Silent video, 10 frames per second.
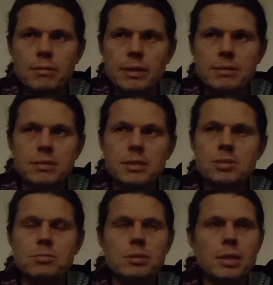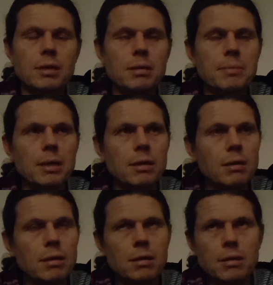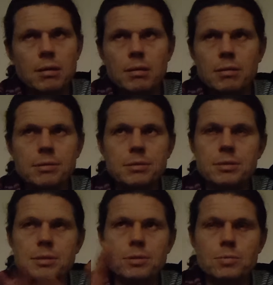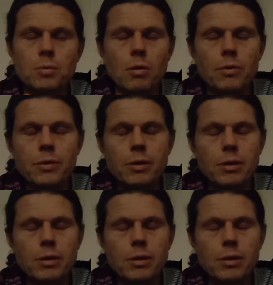ancestral karma, goodness knows what,